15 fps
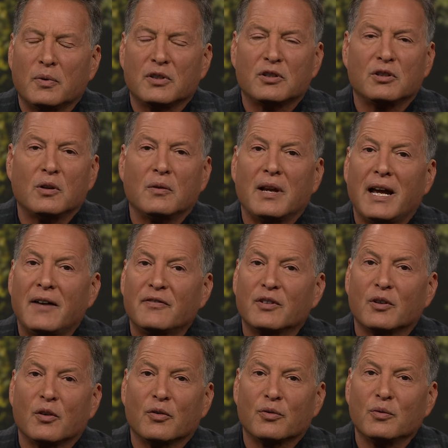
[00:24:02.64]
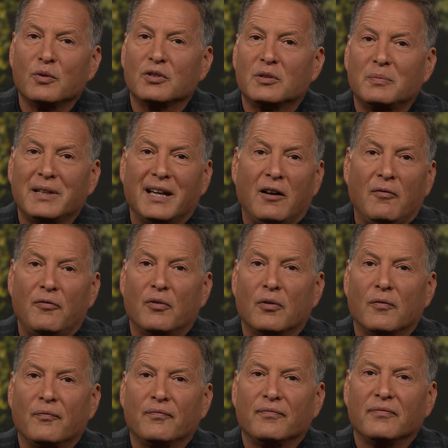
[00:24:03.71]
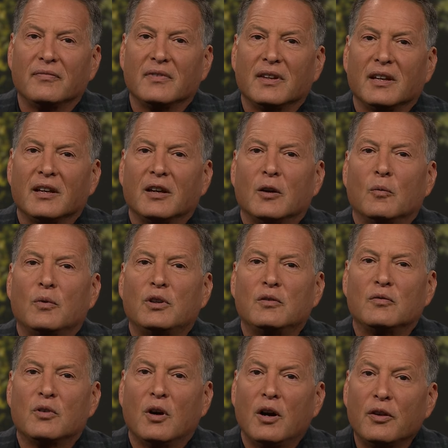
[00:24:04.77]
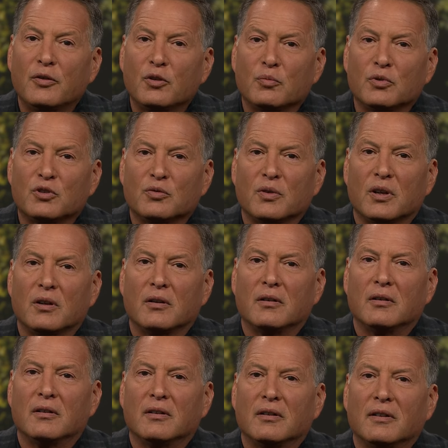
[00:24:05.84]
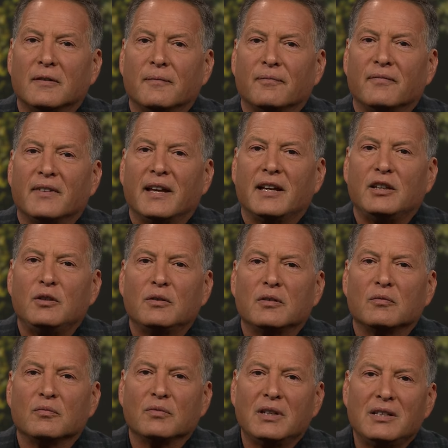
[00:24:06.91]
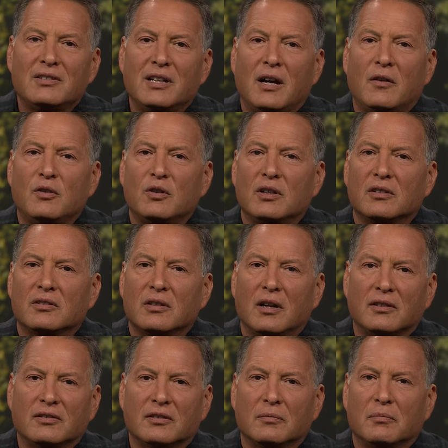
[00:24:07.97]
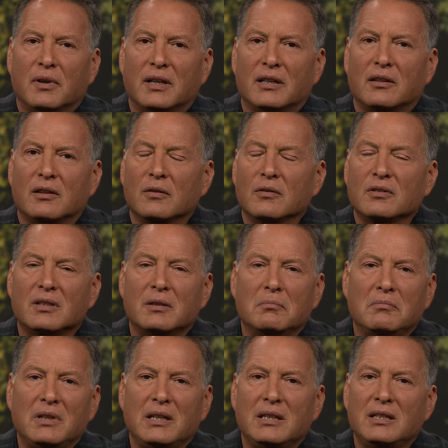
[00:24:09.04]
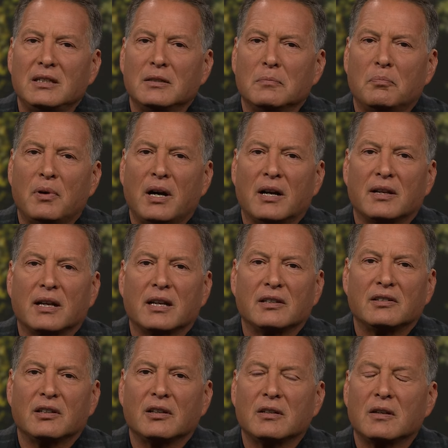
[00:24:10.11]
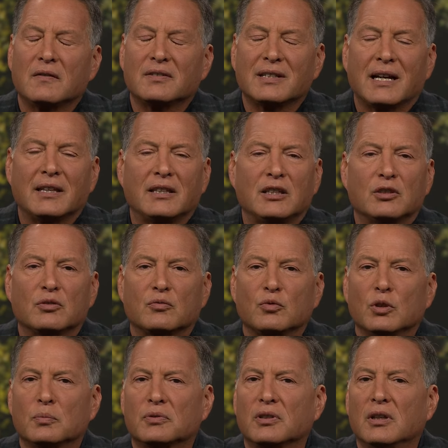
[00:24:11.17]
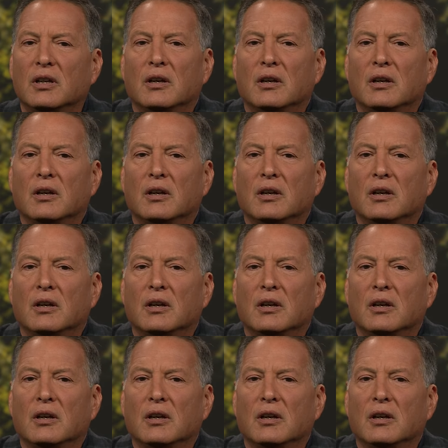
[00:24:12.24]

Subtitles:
but you don't have to go through it to be helpful. When you've gone through betrayal and you can reach out and you can touch somebody, there's an immediate bond. I can tell you, I've sat in these groups